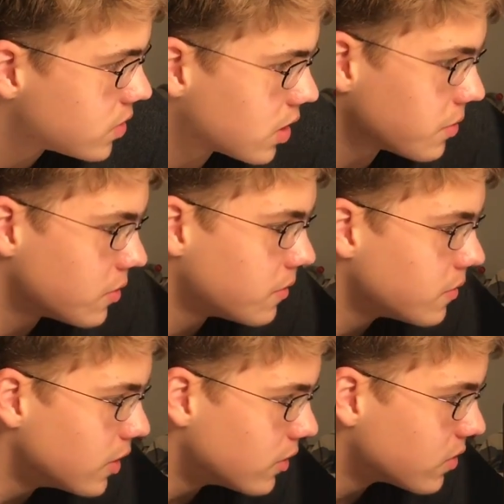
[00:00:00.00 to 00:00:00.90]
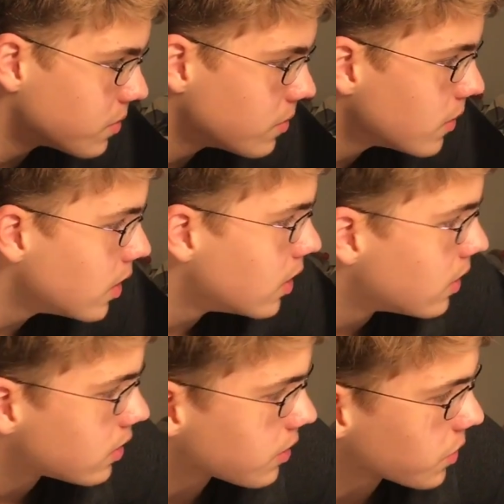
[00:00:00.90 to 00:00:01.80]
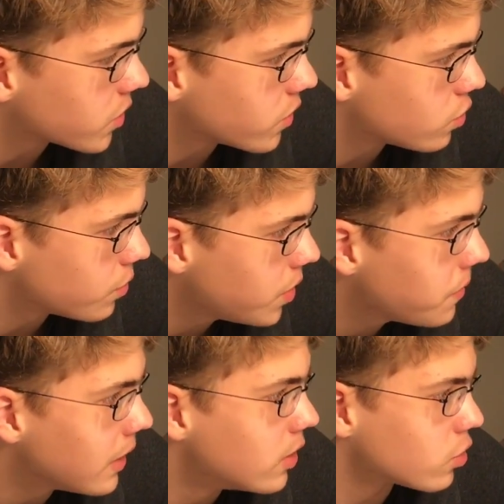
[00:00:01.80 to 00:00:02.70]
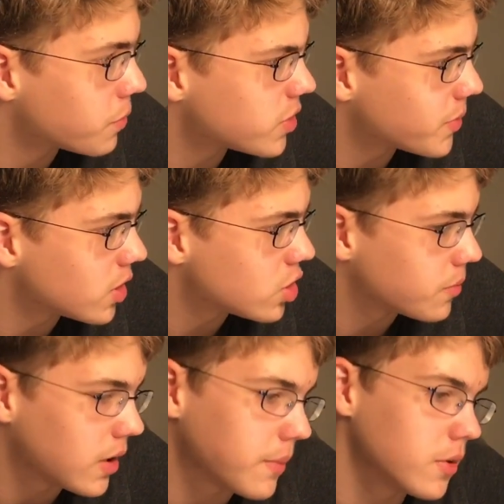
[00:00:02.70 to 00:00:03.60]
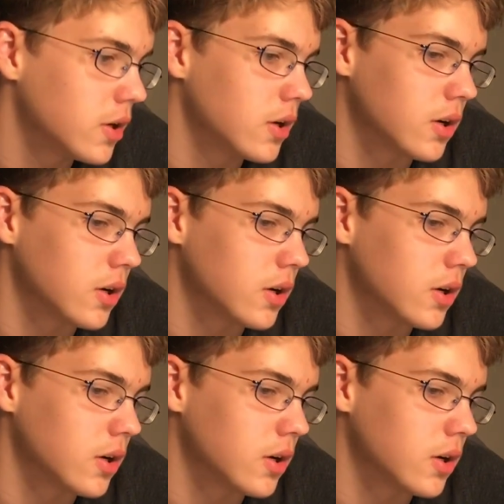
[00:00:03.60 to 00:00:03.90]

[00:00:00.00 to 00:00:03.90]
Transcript: that makes sense to me. So precipitation map.